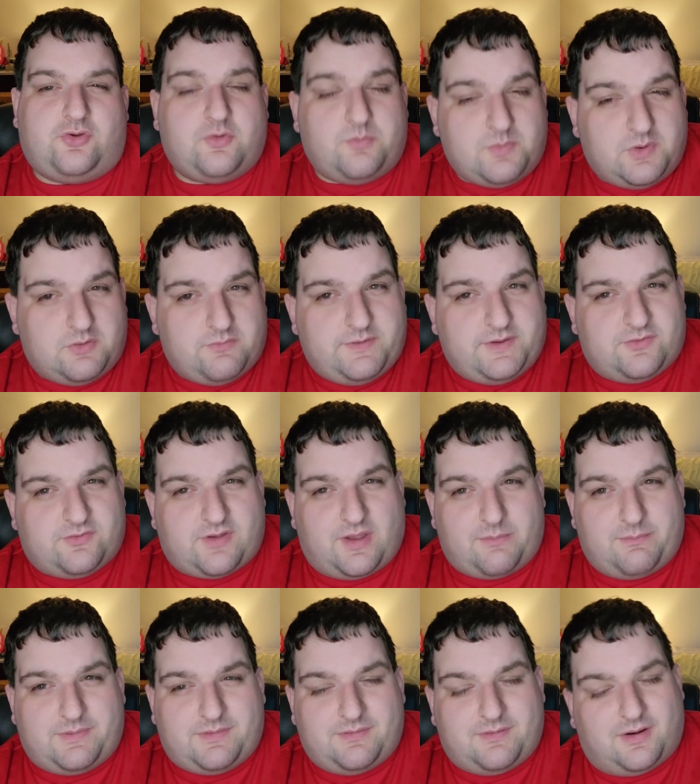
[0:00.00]
two movies
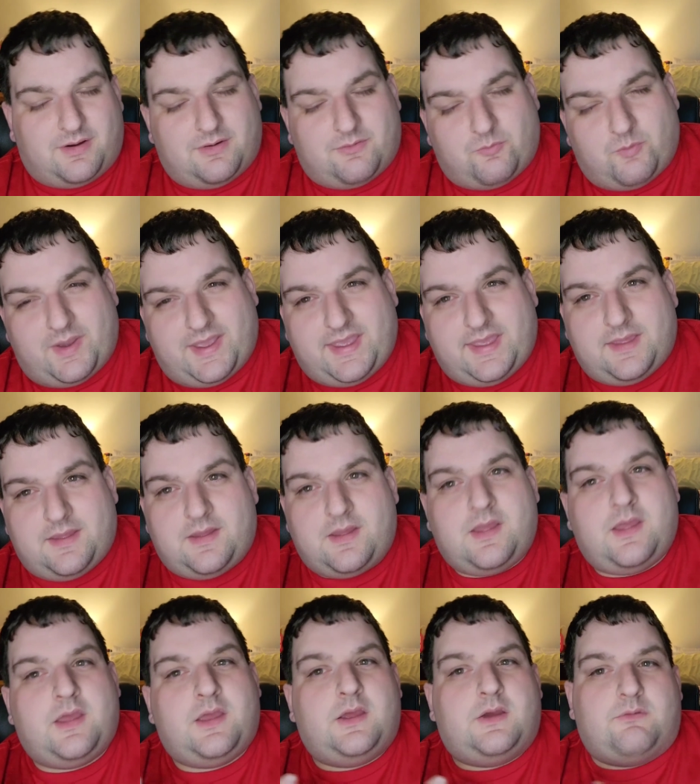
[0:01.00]
coming our way
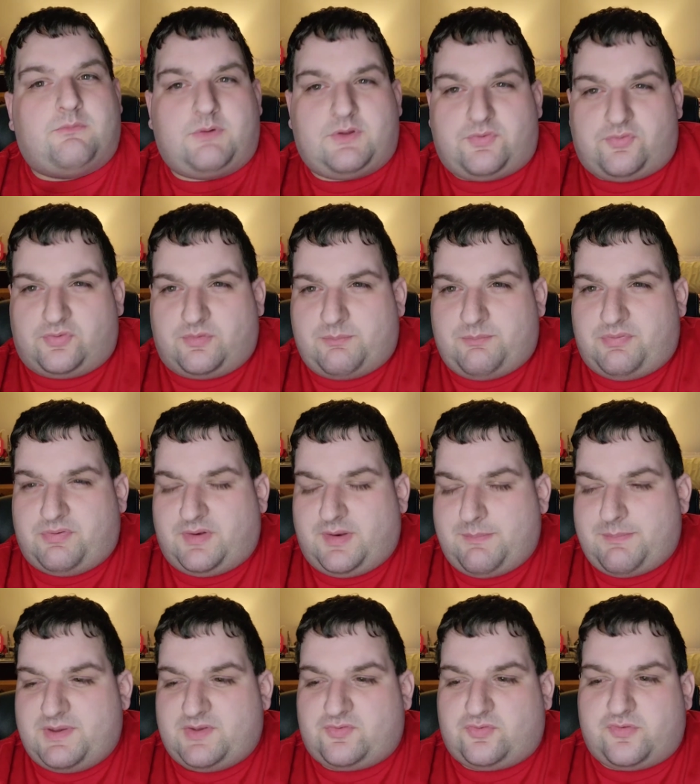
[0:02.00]
with some pretty
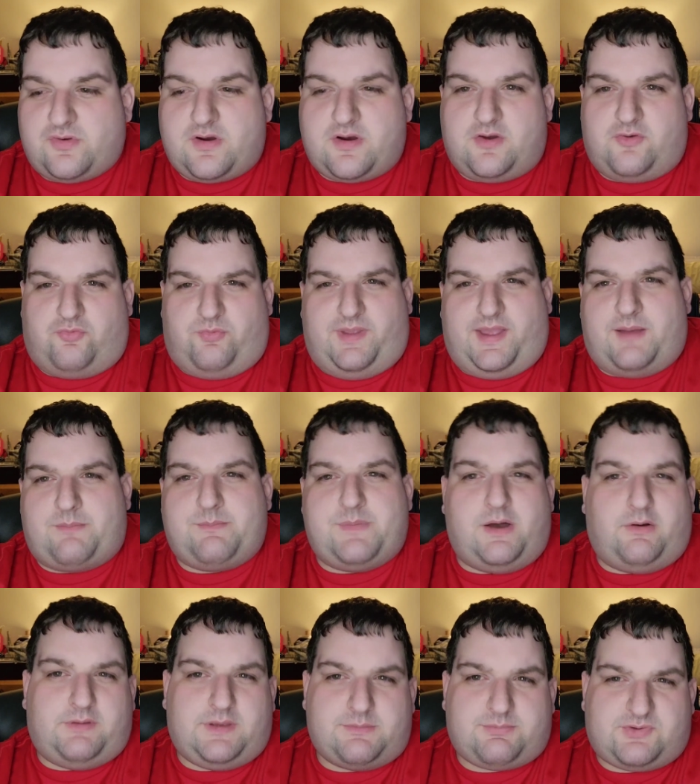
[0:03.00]
big stars. We got
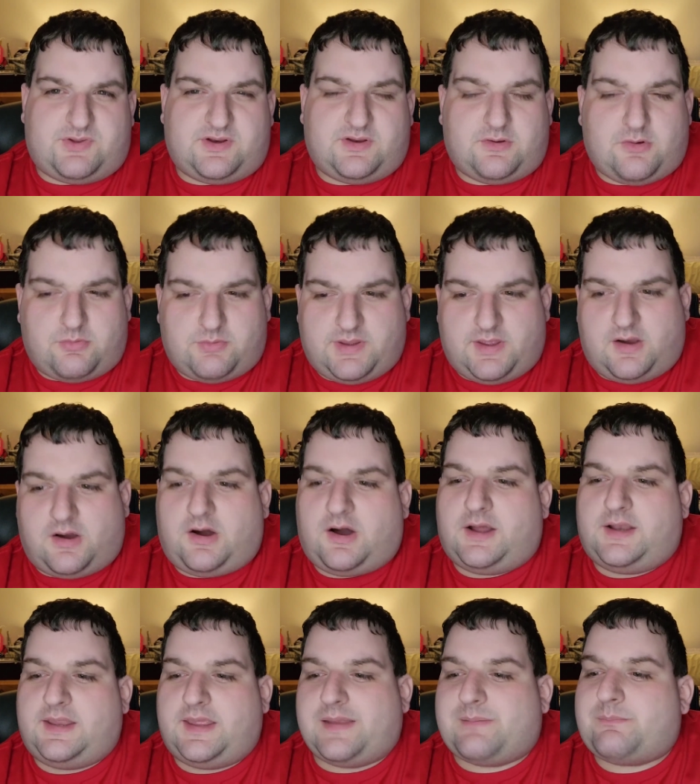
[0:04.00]
Mel Gibson and Goldie
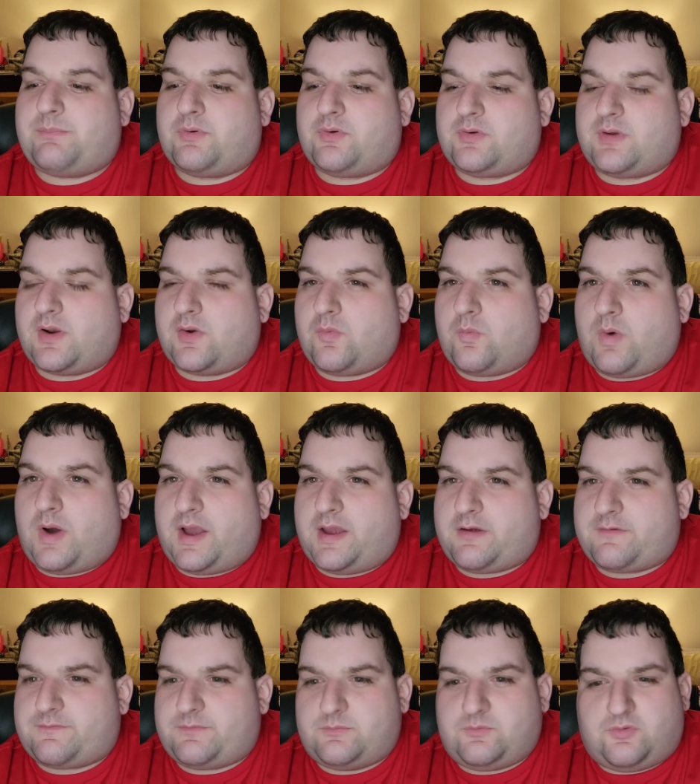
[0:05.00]
Hawn in Bird on a
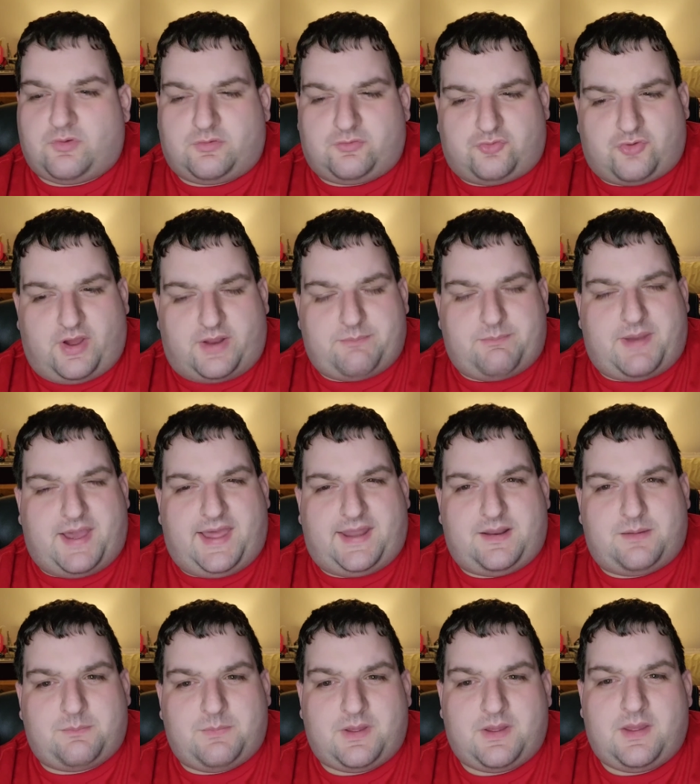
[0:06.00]
Wire from D- John
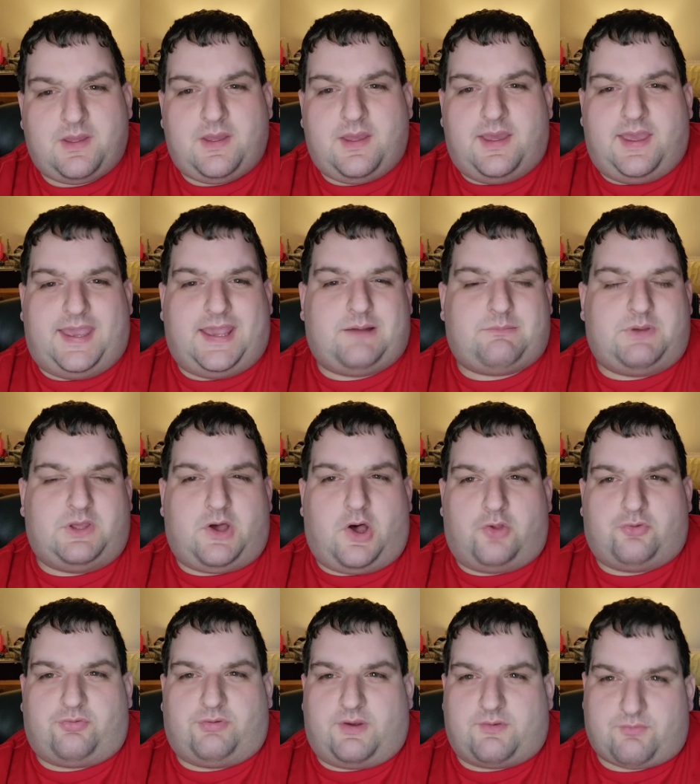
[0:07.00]
Badham and we
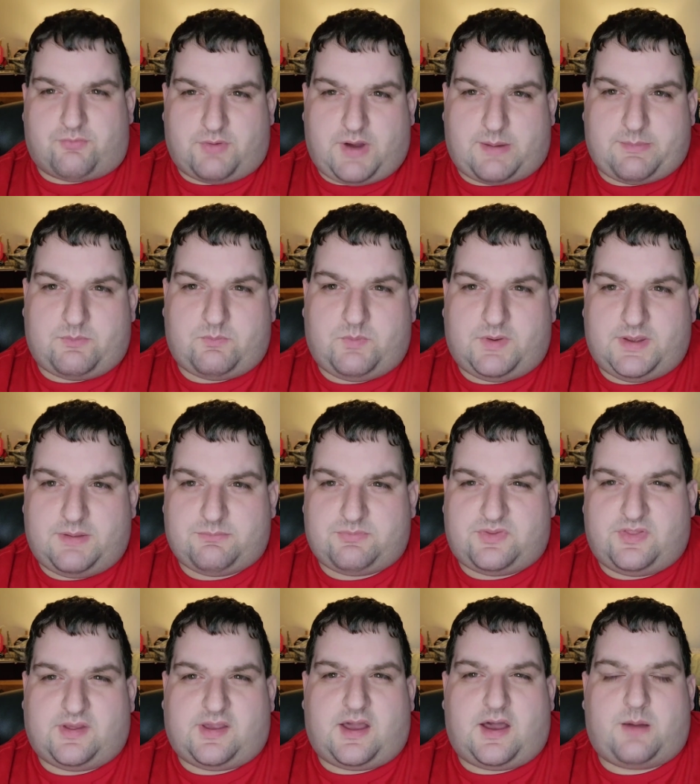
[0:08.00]
also have Robin Williams
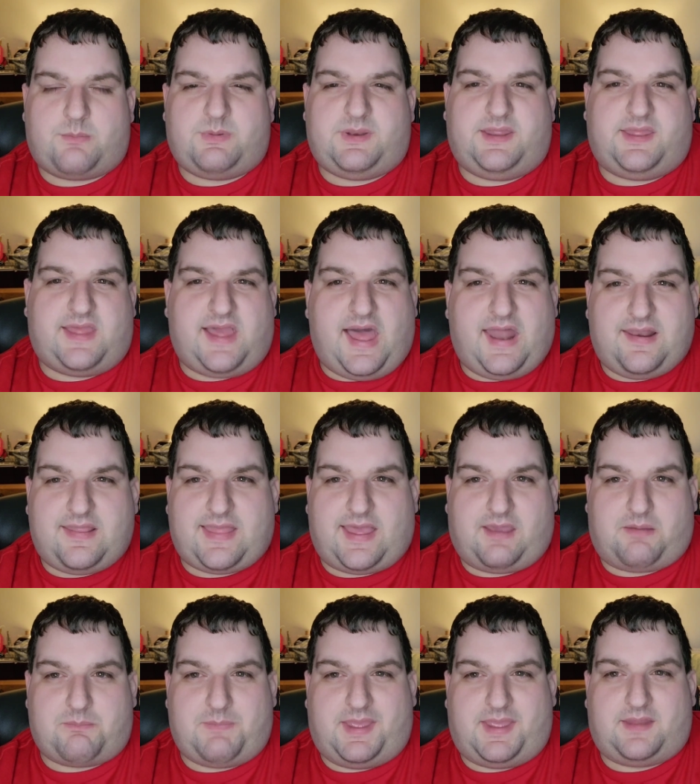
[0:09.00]
in the comedy
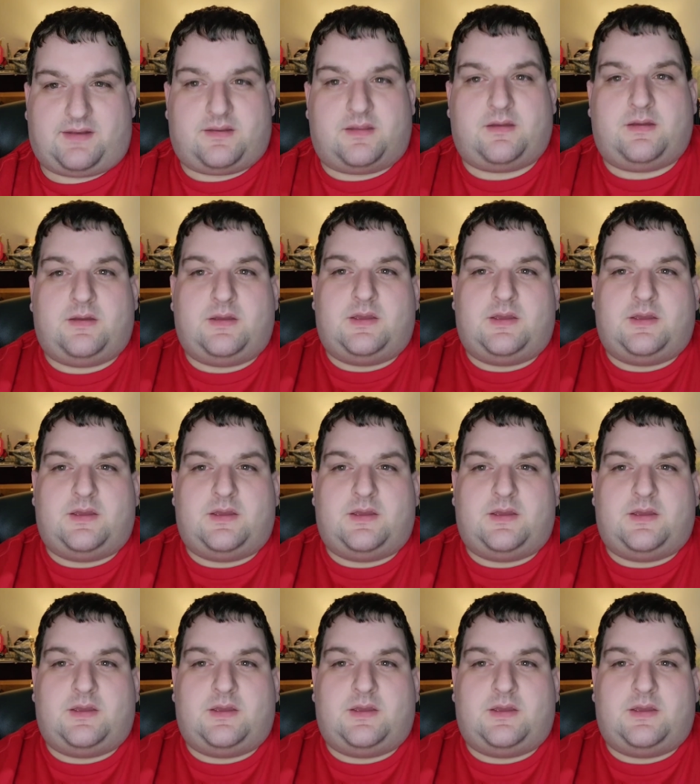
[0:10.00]
Cadillac Man.